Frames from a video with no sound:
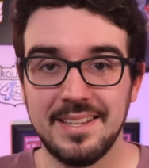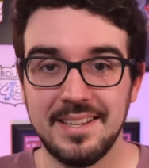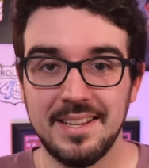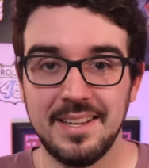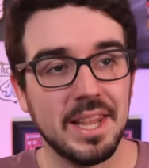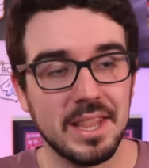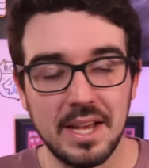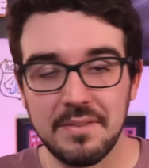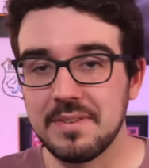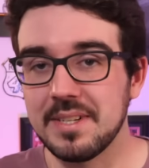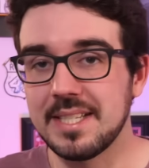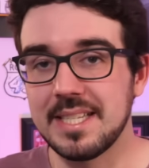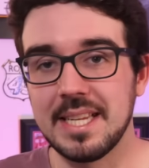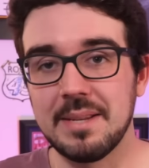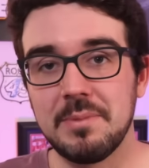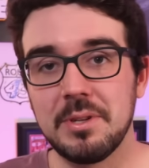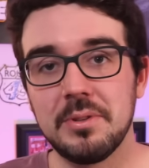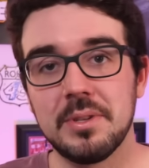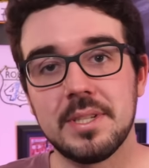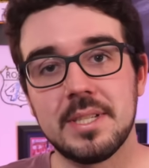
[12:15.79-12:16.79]
I'd love to see
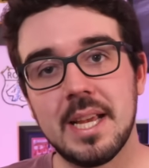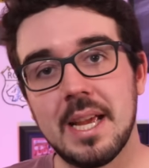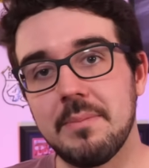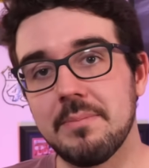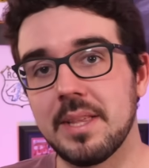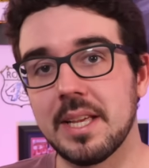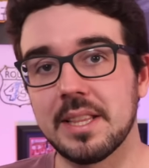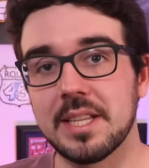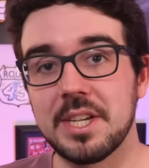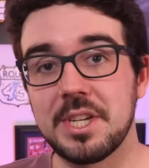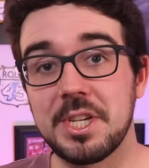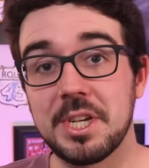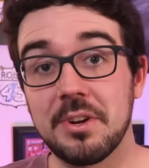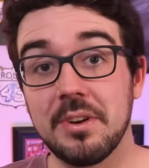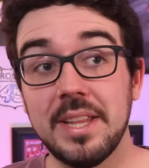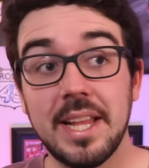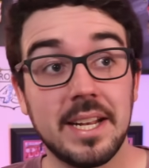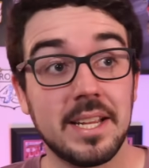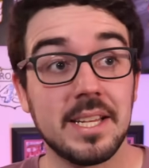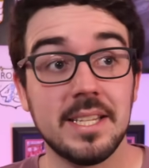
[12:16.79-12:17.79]
him do the same thing this year
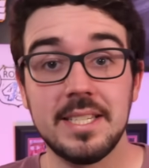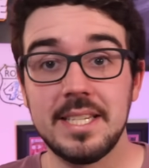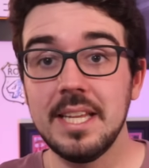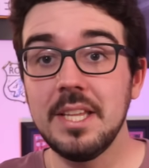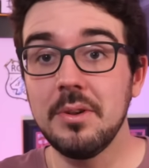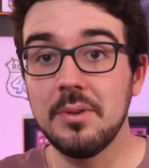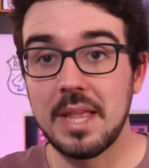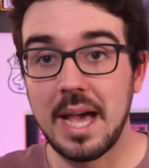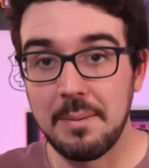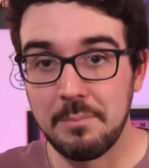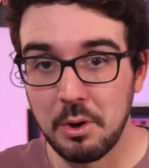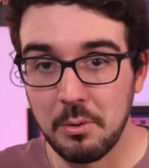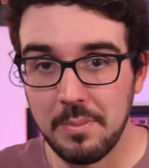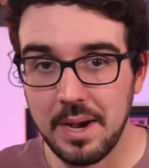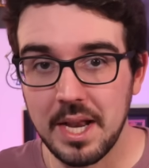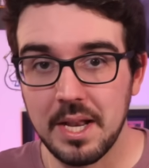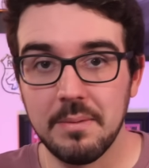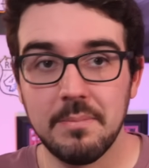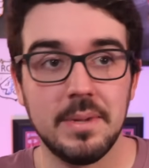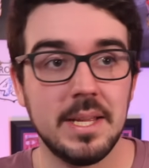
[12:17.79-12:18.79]
and then continue that
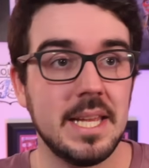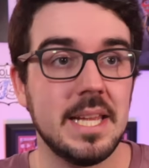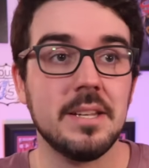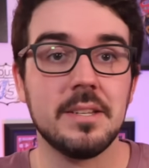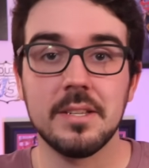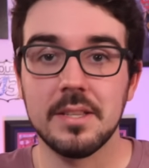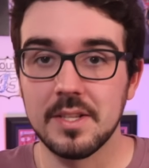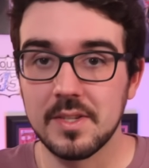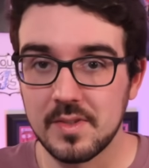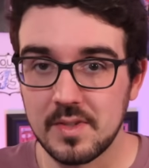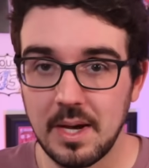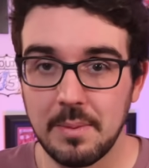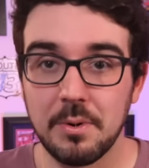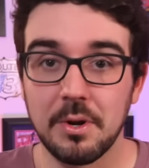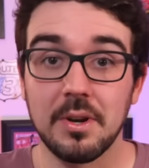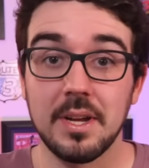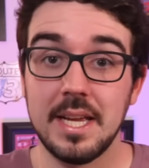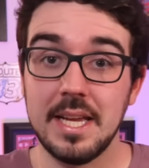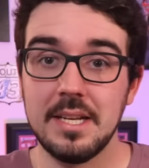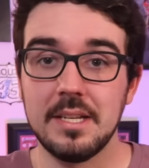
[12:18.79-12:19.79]
momentum into the
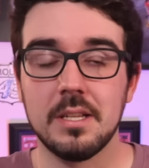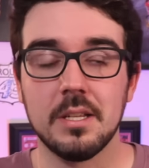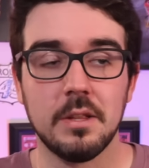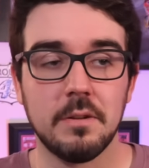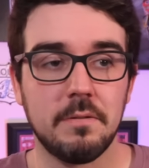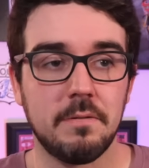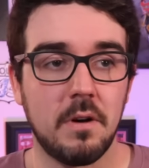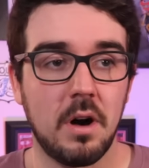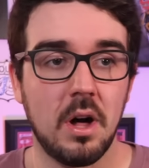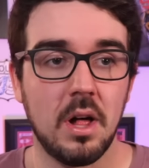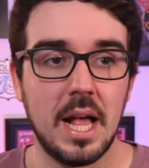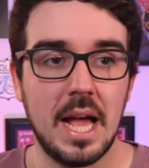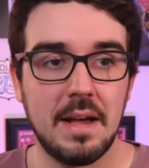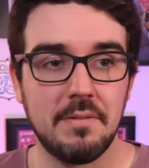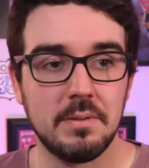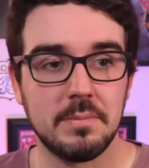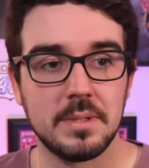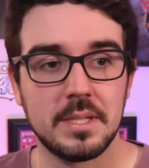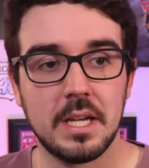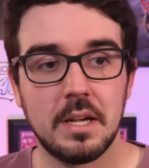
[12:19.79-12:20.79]
summer, into the fall, have
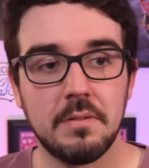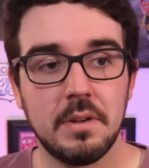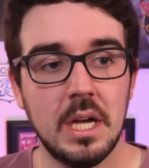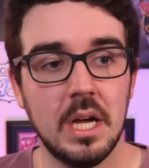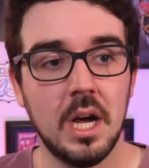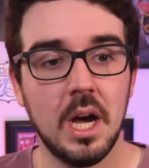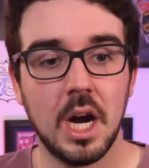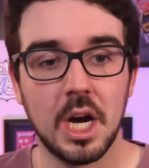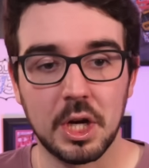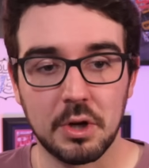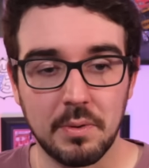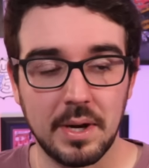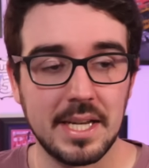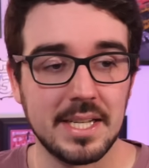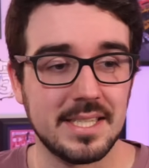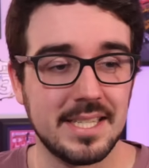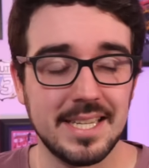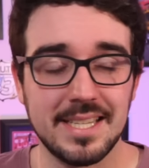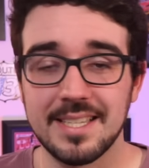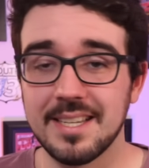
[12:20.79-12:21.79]
himself a
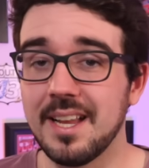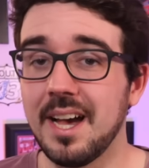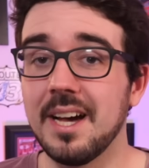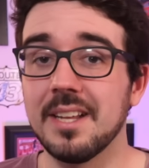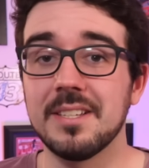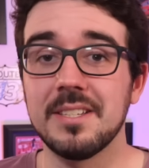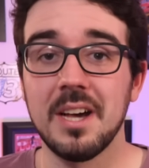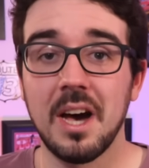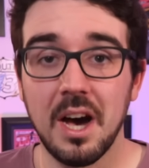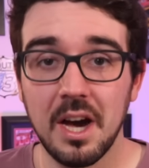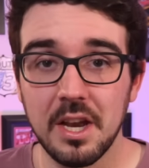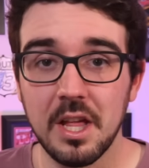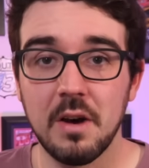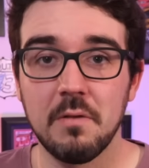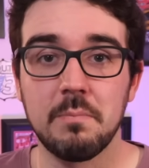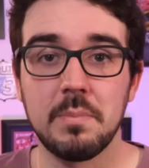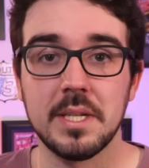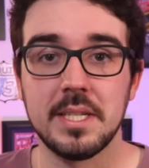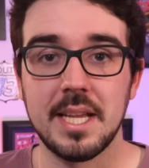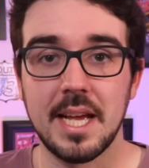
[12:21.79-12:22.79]
great season, a ton
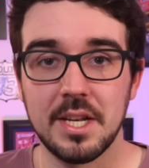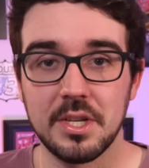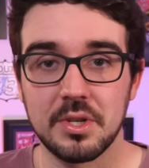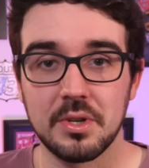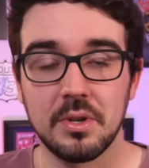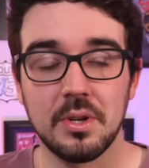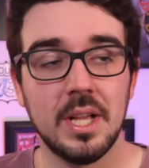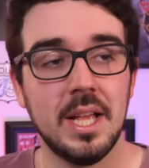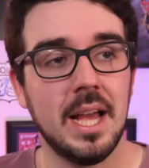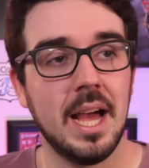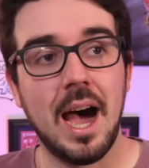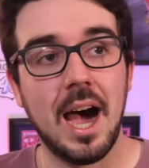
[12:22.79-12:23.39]
of potential.